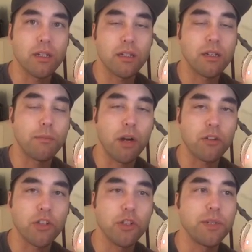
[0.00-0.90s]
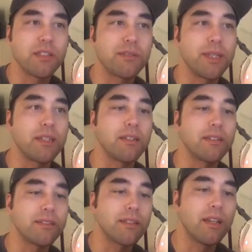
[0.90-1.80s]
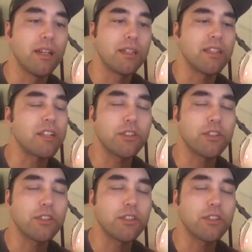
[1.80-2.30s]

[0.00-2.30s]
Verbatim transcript: uh, modern humans because not